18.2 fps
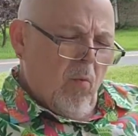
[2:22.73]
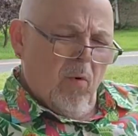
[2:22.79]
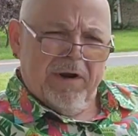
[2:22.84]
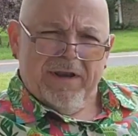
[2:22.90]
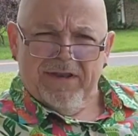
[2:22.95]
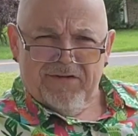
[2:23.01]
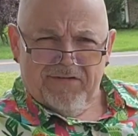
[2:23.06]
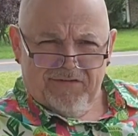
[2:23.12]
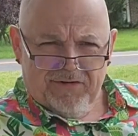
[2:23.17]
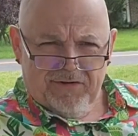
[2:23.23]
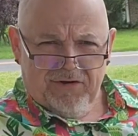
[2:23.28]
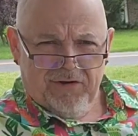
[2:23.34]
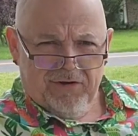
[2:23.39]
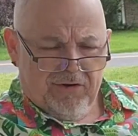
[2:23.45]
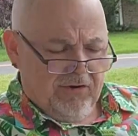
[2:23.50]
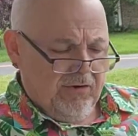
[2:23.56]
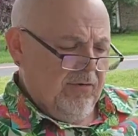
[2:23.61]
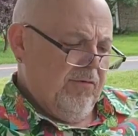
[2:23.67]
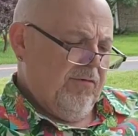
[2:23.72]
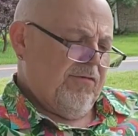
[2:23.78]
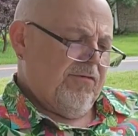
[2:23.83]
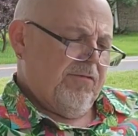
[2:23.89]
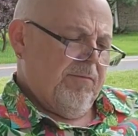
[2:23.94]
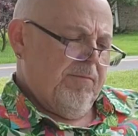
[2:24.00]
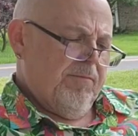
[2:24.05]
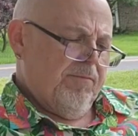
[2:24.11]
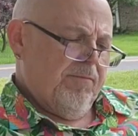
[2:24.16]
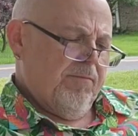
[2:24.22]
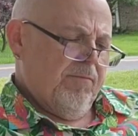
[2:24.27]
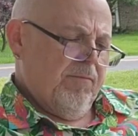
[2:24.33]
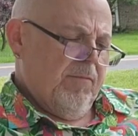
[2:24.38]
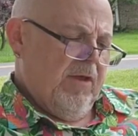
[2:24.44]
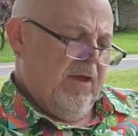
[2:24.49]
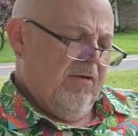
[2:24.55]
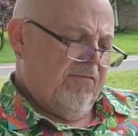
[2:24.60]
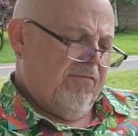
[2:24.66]
what is the good news?
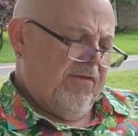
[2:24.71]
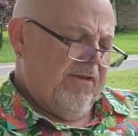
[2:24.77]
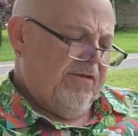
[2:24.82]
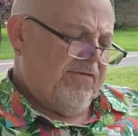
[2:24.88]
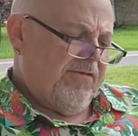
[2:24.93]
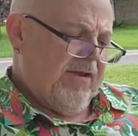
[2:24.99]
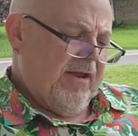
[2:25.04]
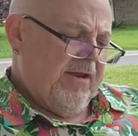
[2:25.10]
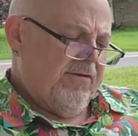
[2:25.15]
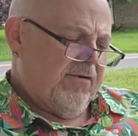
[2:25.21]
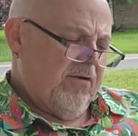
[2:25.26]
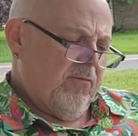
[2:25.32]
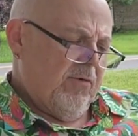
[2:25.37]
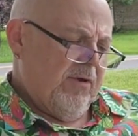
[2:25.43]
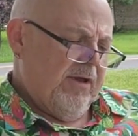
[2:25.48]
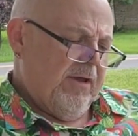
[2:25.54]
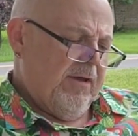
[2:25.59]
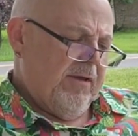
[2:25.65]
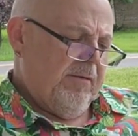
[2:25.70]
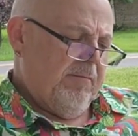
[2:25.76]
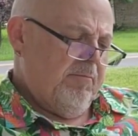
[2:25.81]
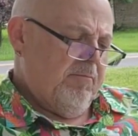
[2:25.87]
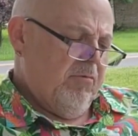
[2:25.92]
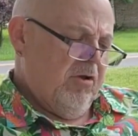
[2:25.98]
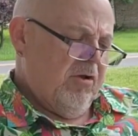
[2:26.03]
if these things that we